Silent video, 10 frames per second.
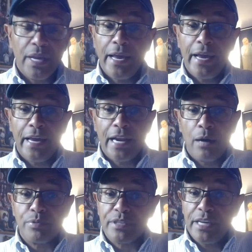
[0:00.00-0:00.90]
And
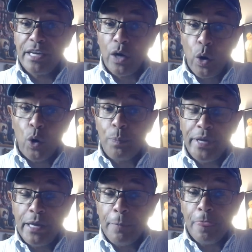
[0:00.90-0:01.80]
I'm seeing
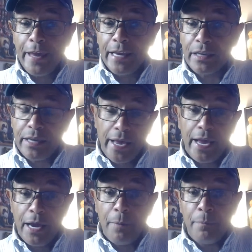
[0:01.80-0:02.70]
Obi and
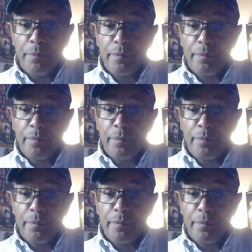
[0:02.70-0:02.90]
Cam